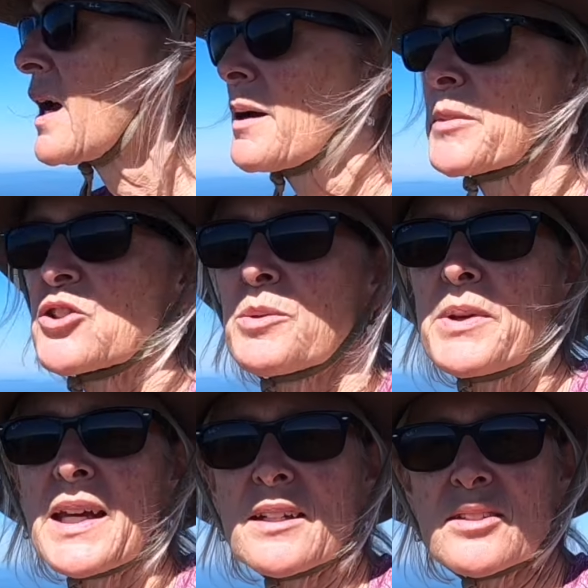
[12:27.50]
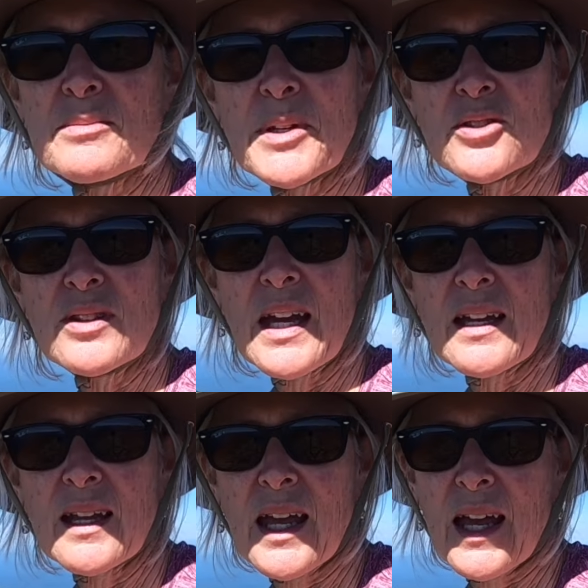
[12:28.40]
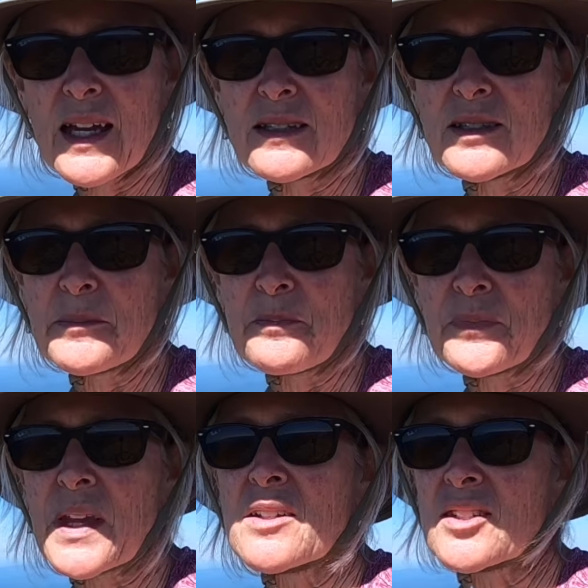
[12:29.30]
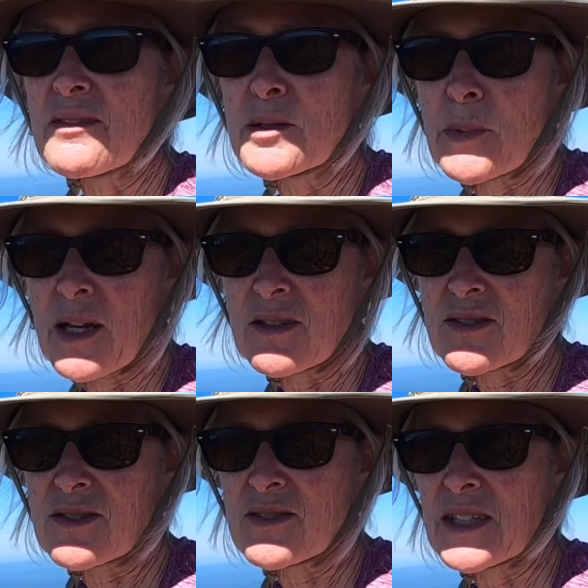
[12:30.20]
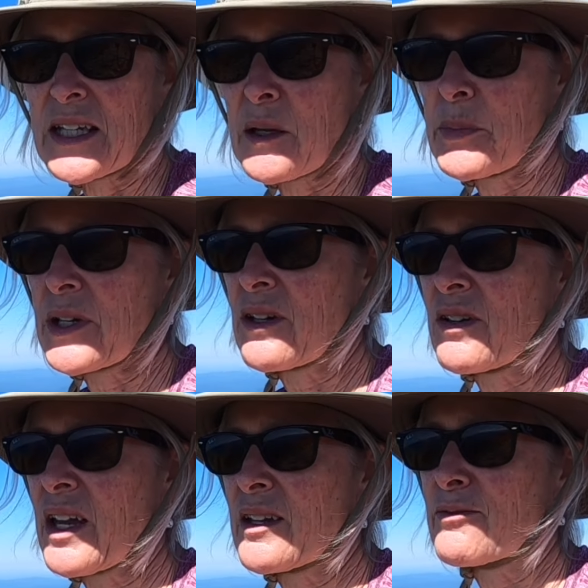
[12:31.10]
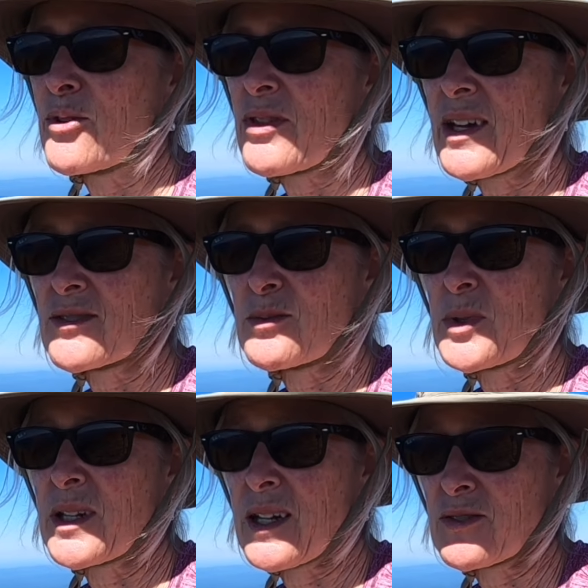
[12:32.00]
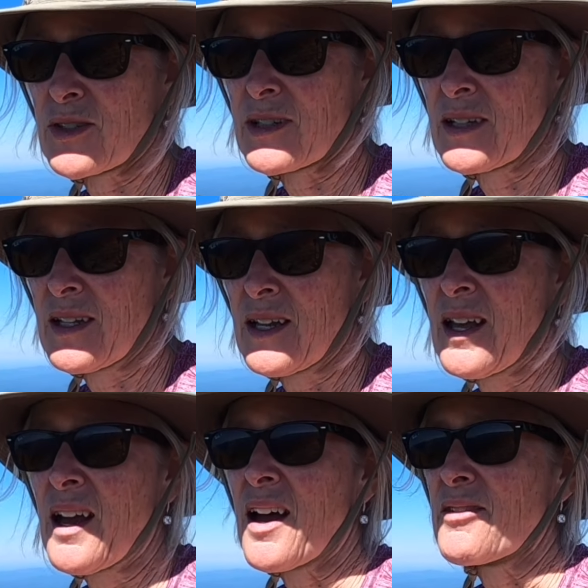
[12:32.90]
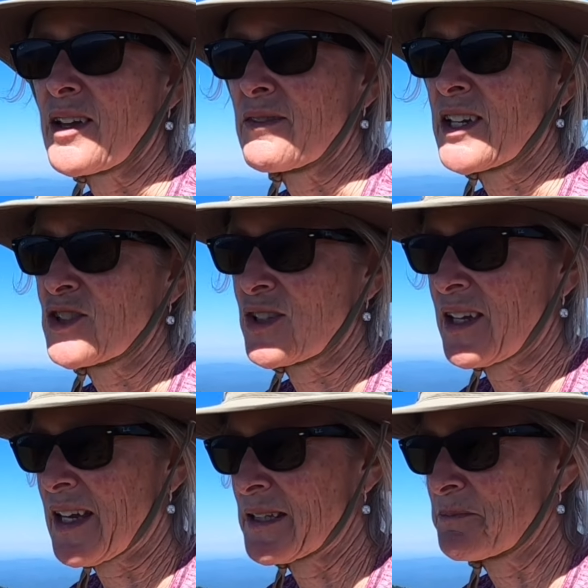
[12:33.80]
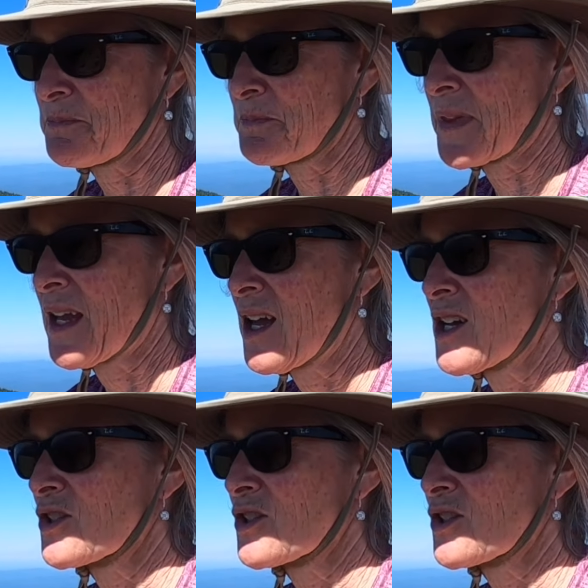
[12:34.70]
My GPS measured that at 7 miles to get up here and 4,100 of elevation gain.